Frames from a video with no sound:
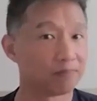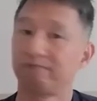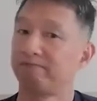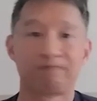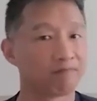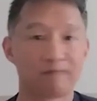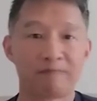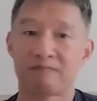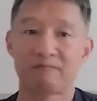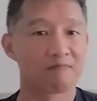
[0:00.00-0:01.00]
meaning the demand
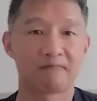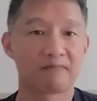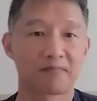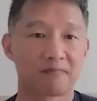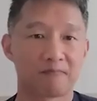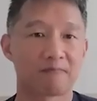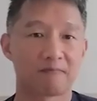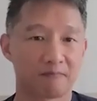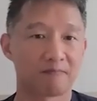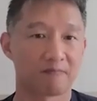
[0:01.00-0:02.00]
for
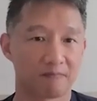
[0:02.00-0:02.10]
other metals